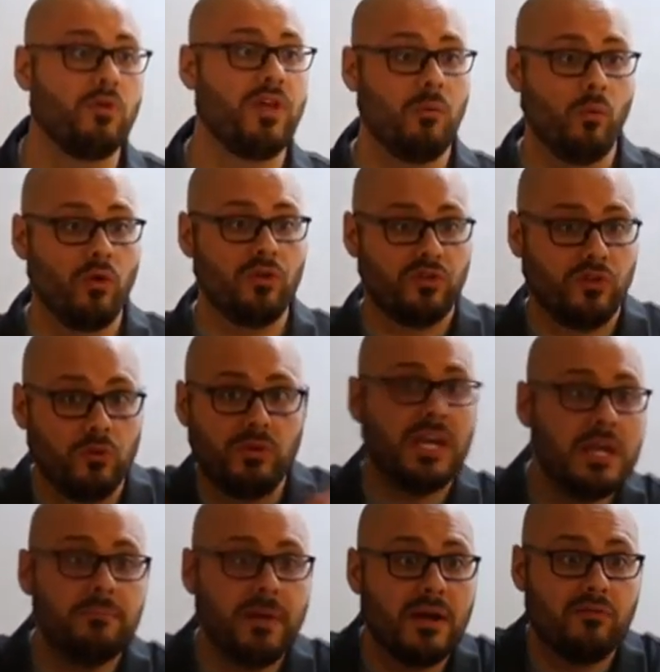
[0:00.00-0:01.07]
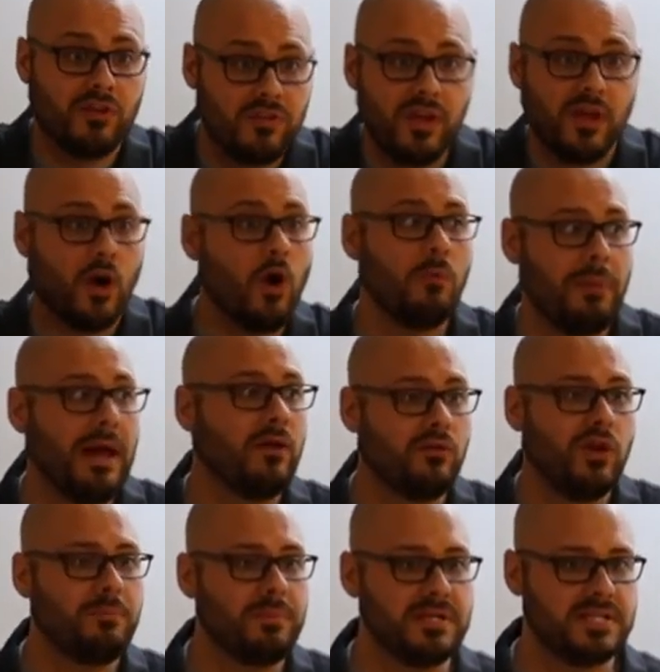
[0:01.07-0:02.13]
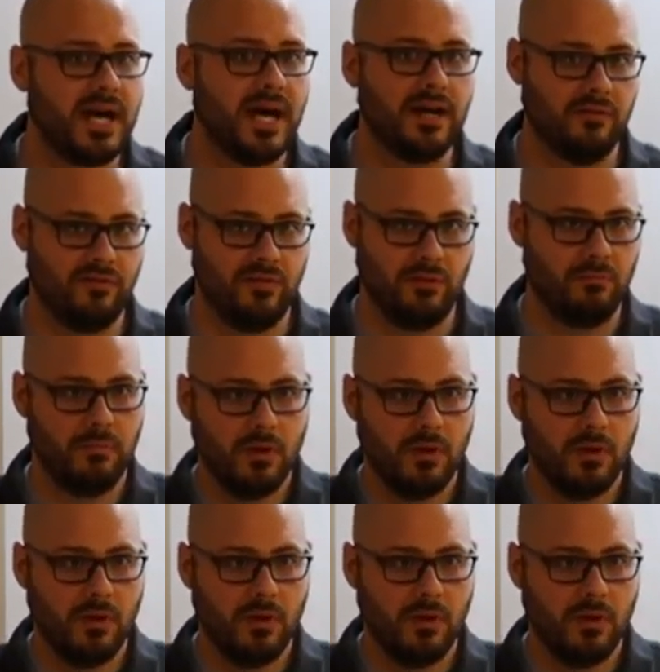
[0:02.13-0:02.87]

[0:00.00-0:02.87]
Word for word: that want to keep everything all bound up inside of them.